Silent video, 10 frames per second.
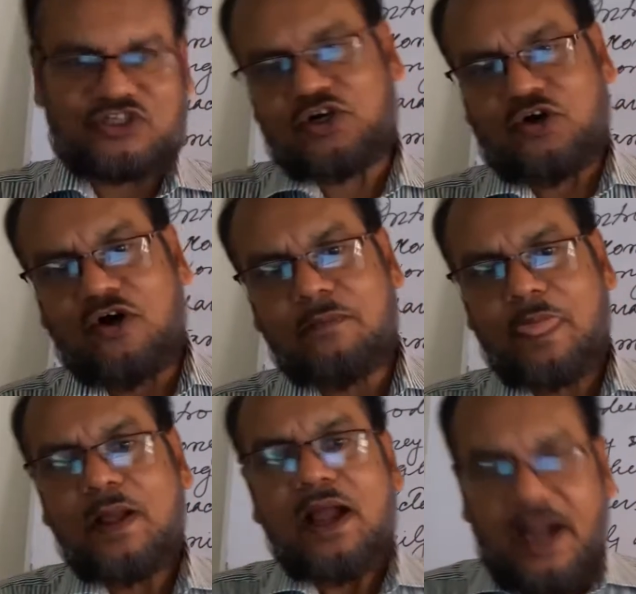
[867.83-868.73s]
So
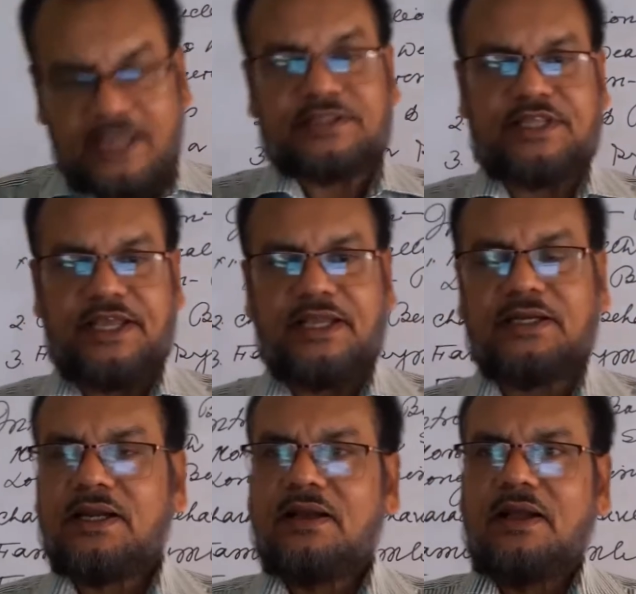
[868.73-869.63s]
I
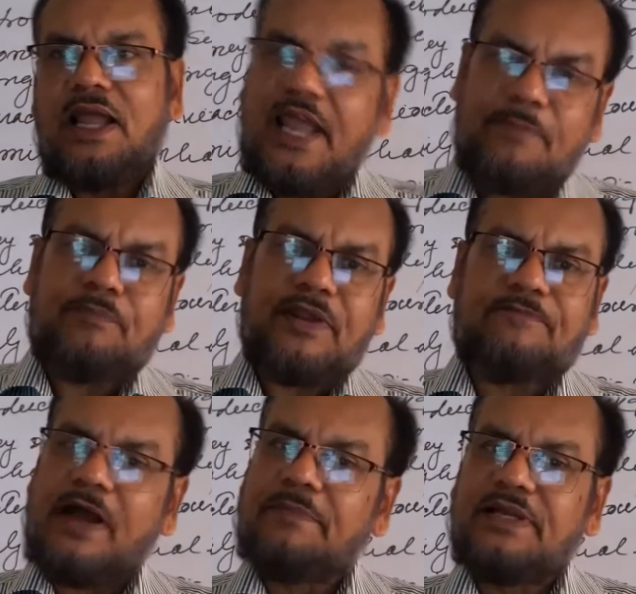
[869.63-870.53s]
think every
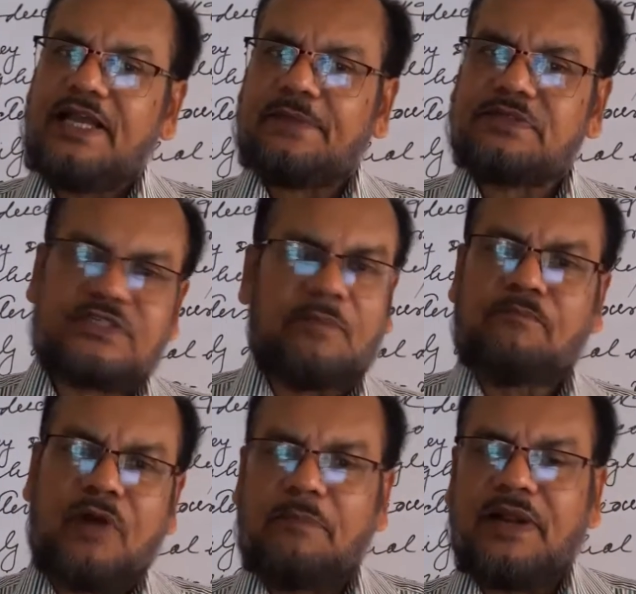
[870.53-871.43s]
family has
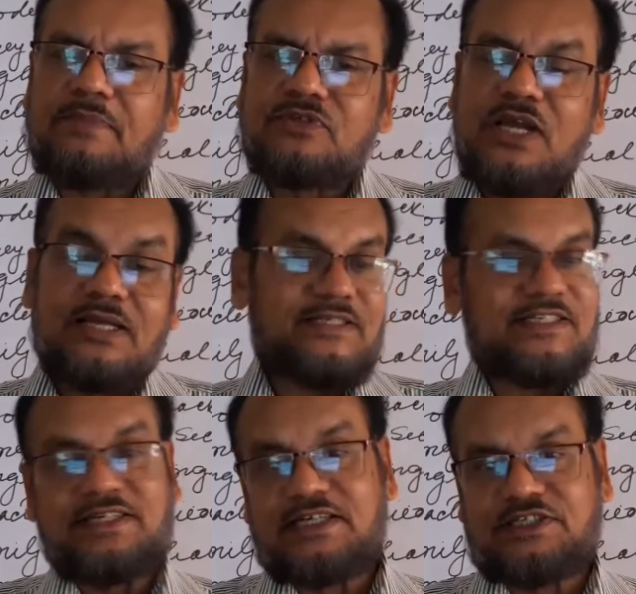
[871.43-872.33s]
some problems.
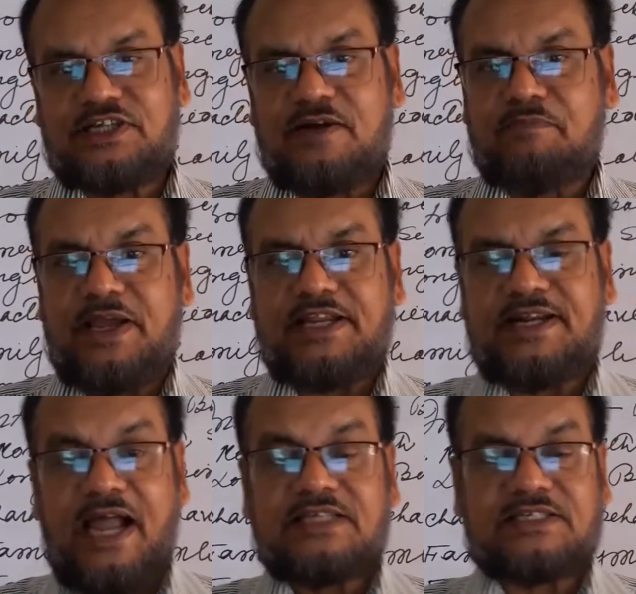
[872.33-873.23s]
Jane Austen very
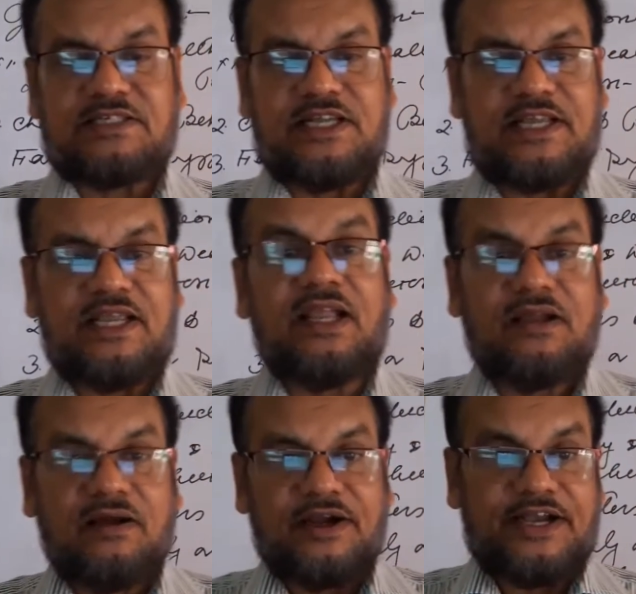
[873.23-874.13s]

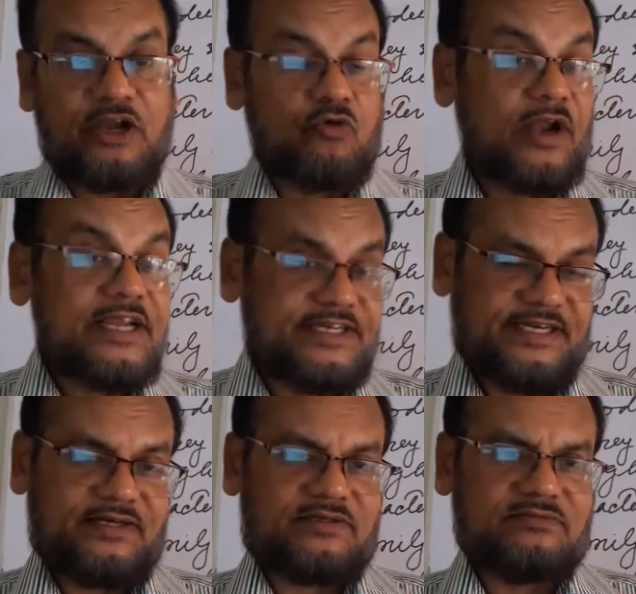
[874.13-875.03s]
nicely decorated.